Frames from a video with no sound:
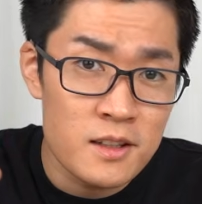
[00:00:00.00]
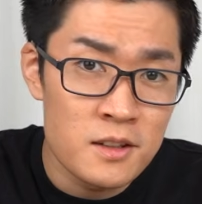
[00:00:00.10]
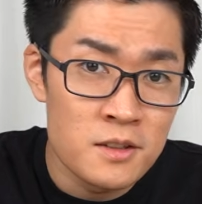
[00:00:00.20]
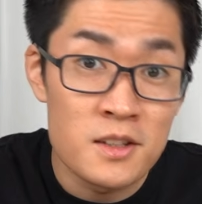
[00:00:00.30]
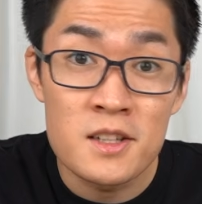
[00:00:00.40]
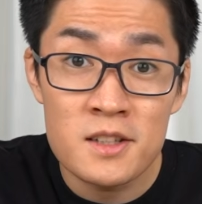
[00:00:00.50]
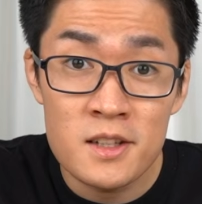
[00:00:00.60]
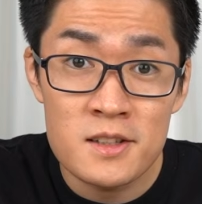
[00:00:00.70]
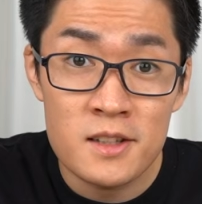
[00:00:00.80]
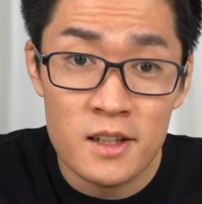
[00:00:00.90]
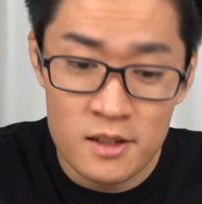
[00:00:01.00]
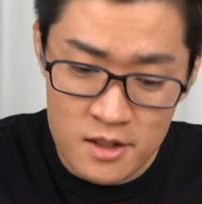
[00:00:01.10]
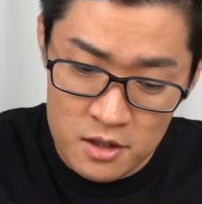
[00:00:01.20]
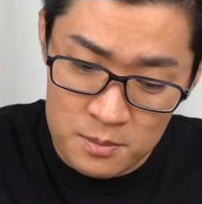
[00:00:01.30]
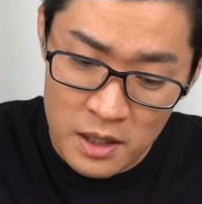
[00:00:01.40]
These days, power
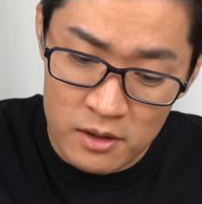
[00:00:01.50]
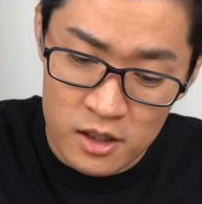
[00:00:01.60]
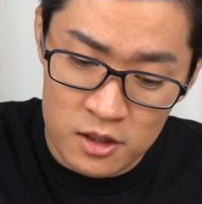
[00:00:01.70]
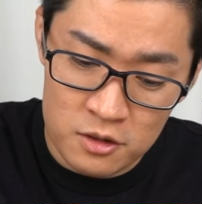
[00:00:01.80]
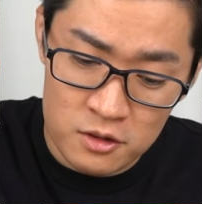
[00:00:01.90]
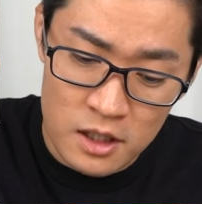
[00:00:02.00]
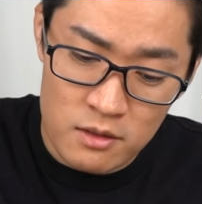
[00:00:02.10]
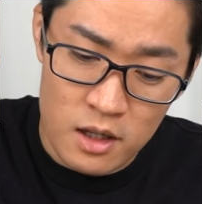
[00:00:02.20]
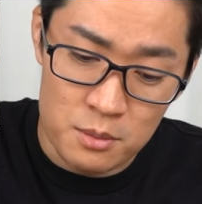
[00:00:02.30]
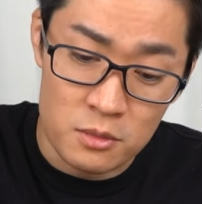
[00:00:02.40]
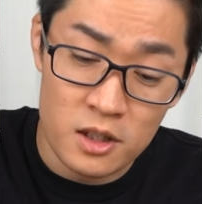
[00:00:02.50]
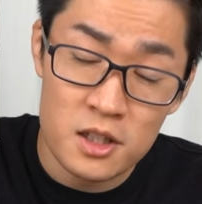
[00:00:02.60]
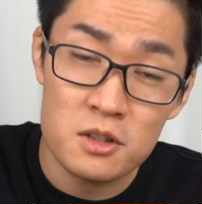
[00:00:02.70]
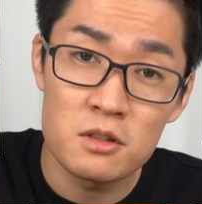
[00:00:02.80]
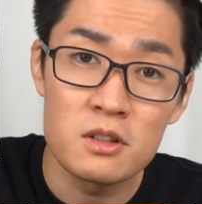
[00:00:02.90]
semiconductors used for trains
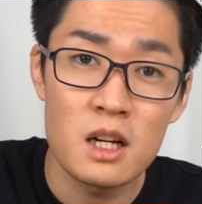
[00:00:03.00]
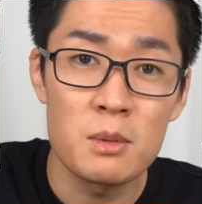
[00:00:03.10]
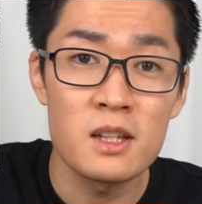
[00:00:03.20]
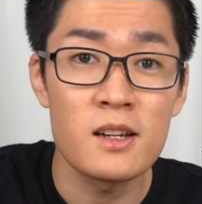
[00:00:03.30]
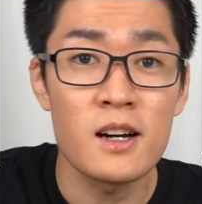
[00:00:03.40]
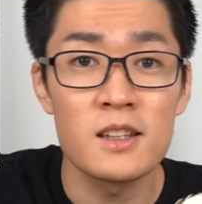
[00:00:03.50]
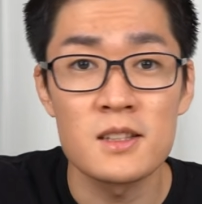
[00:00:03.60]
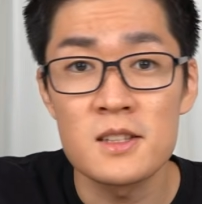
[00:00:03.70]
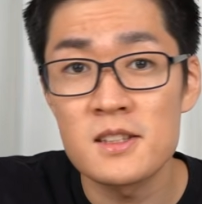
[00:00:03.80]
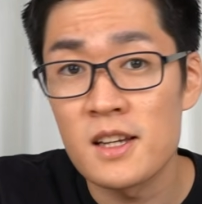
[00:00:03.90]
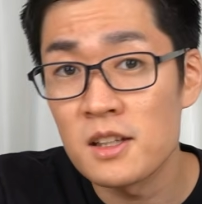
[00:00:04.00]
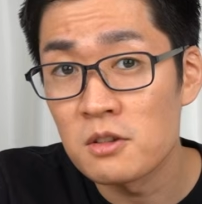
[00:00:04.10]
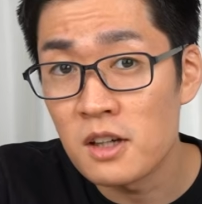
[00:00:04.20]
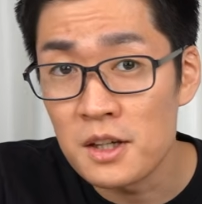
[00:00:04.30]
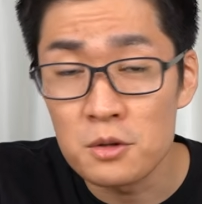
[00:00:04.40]
have a lot better performance compared to
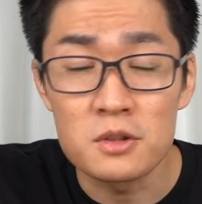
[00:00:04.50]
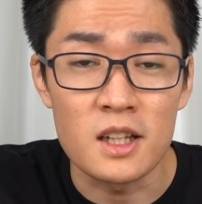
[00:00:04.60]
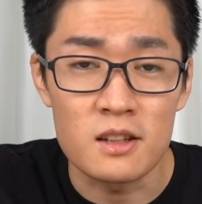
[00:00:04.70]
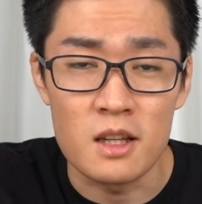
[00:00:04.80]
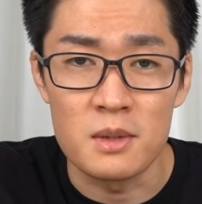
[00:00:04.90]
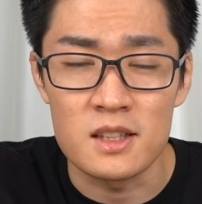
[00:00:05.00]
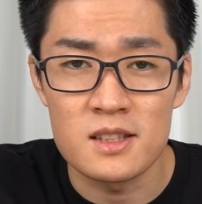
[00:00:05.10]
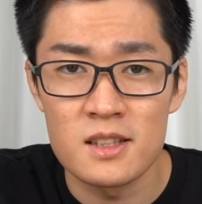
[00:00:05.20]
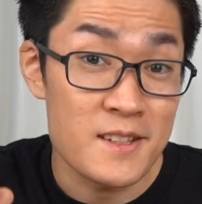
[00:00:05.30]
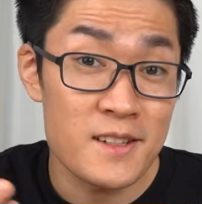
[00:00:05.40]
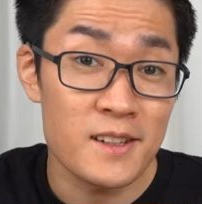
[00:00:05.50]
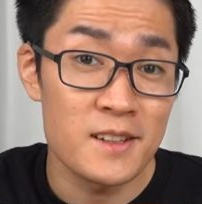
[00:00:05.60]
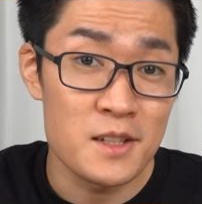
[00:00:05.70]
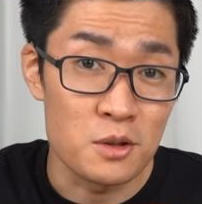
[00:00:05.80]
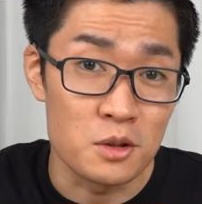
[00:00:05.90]
old times. So
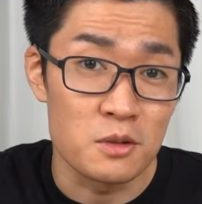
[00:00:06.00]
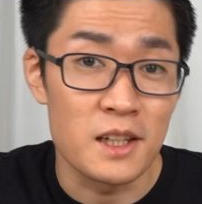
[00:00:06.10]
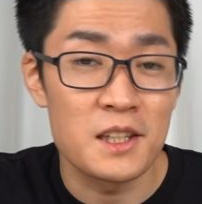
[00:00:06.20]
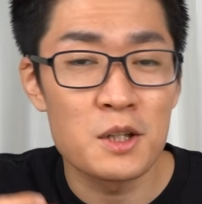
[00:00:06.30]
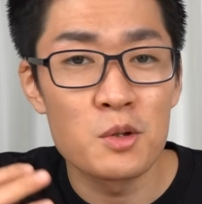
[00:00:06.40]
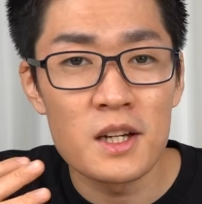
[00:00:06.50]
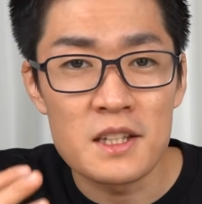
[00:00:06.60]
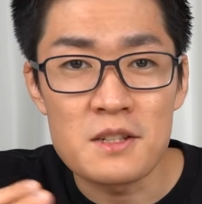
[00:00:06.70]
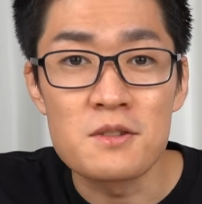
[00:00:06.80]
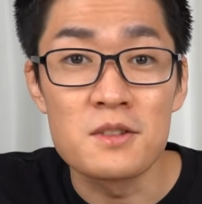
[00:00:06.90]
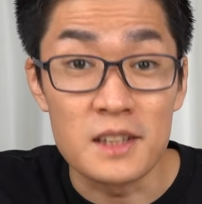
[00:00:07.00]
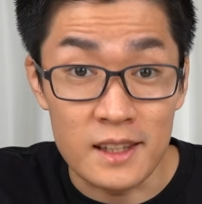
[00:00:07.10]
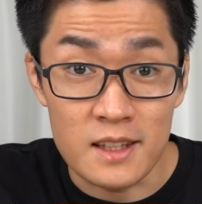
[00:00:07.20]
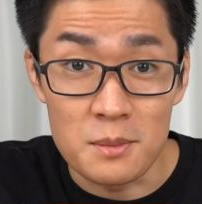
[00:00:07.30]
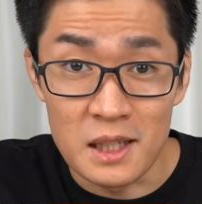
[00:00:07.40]
the train inverters became less
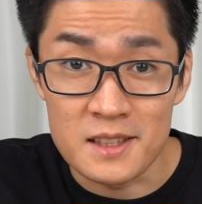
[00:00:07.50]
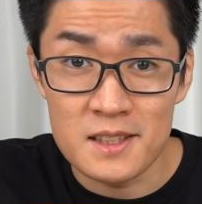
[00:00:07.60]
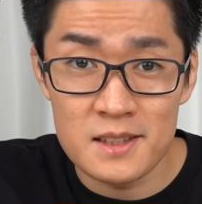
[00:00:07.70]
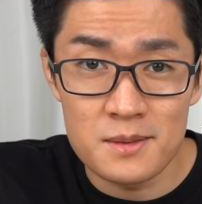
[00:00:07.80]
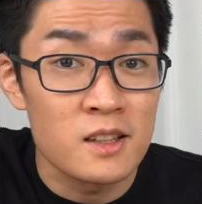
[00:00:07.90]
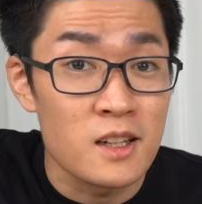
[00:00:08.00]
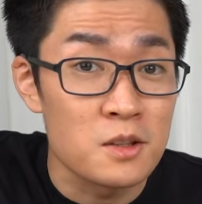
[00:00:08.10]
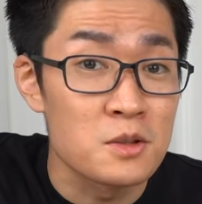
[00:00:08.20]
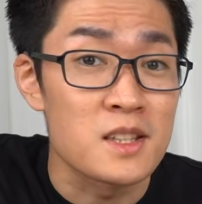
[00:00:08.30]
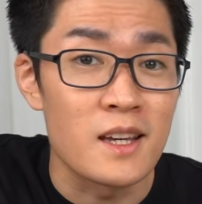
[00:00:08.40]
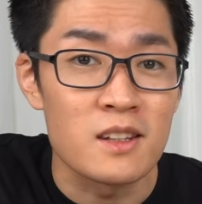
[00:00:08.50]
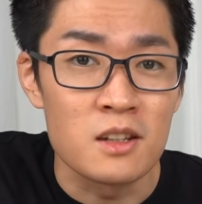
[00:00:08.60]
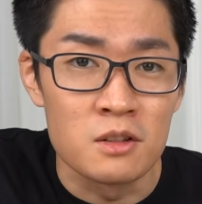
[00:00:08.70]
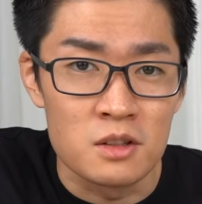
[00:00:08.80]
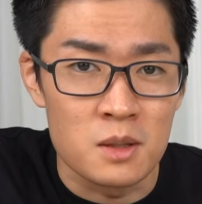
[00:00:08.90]
noisy. Why do
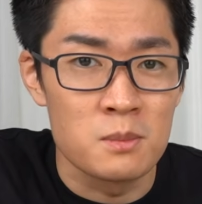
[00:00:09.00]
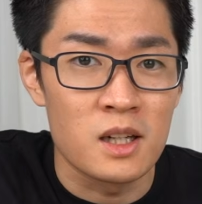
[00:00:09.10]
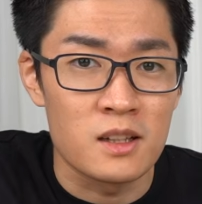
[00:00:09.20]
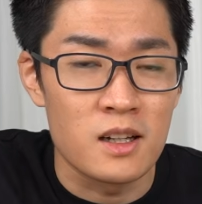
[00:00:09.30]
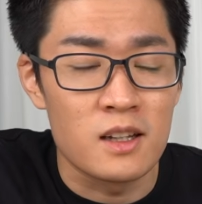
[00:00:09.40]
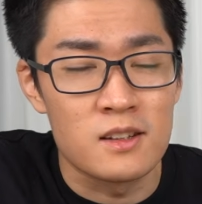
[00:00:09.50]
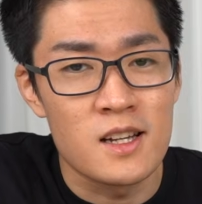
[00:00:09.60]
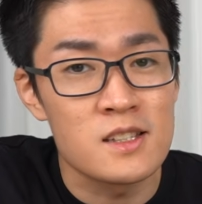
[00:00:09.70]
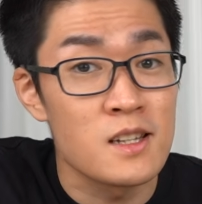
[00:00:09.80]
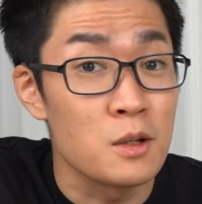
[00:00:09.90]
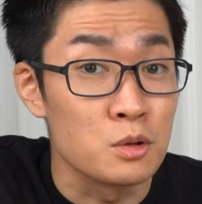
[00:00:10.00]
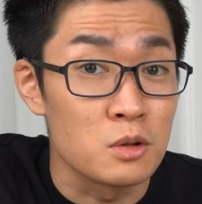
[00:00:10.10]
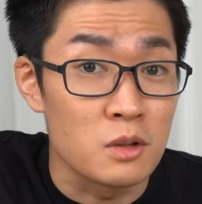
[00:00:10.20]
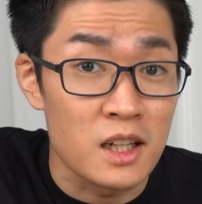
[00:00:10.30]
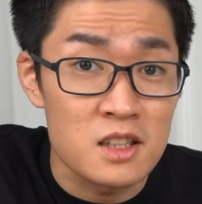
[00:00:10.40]
old inverters and modern
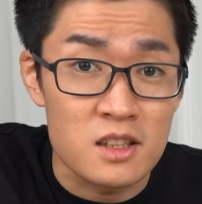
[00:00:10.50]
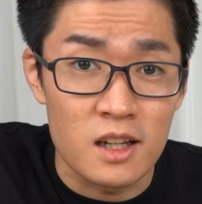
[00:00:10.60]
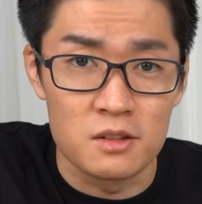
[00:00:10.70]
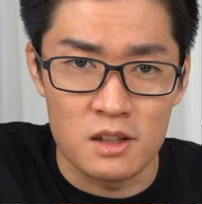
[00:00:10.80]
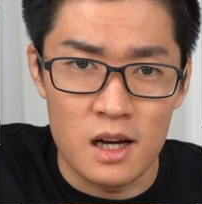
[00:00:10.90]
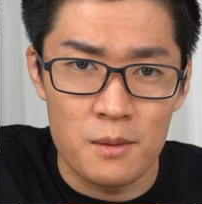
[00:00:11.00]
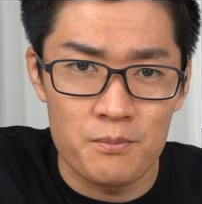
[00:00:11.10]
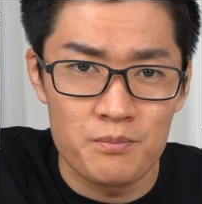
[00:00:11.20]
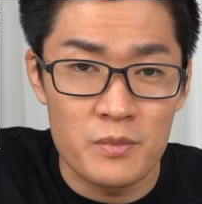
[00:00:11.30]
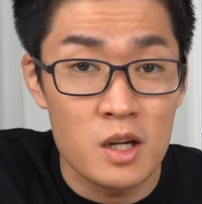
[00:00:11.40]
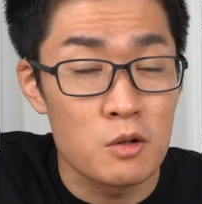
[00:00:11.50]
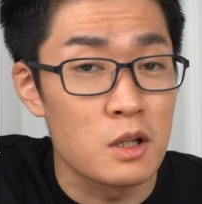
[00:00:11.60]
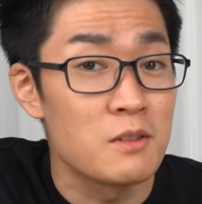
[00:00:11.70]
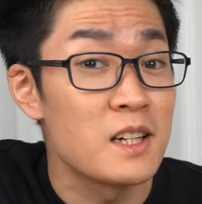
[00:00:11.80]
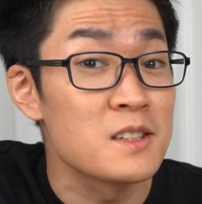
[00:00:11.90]
inverters sound differently?
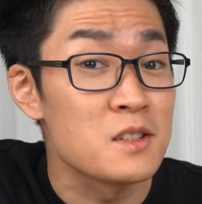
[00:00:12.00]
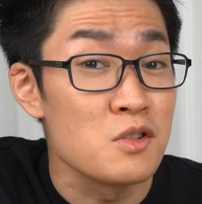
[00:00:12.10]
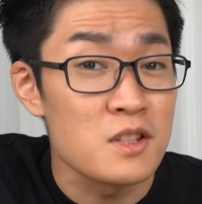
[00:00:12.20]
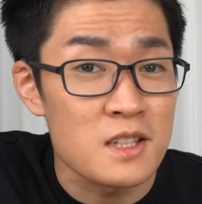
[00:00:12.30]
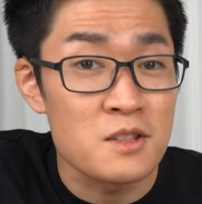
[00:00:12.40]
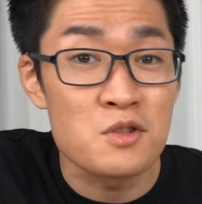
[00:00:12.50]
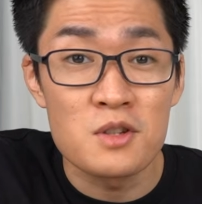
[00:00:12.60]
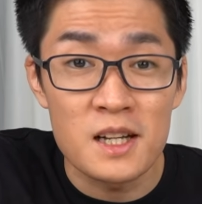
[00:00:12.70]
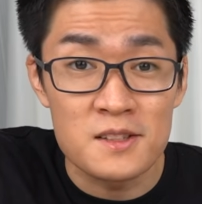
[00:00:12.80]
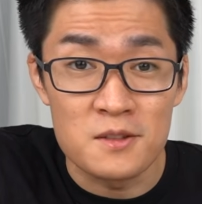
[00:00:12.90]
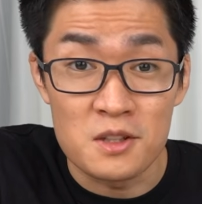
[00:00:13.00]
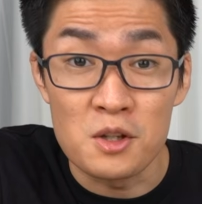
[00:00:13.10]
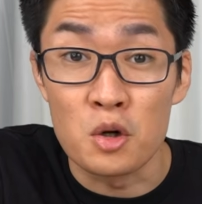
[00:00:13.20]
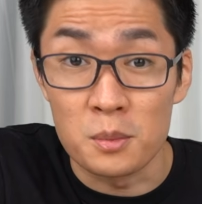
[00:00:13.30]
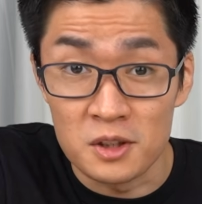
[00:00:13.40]
It's because the switching frequency
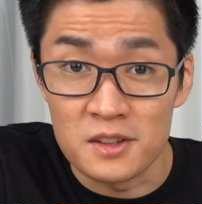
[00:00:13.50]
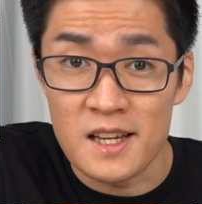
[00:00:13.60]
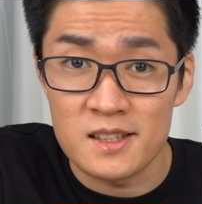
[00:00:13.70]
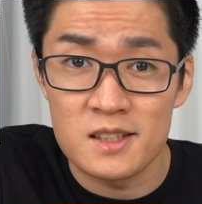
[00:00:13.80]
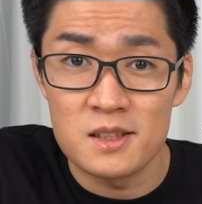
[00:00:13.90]
is different.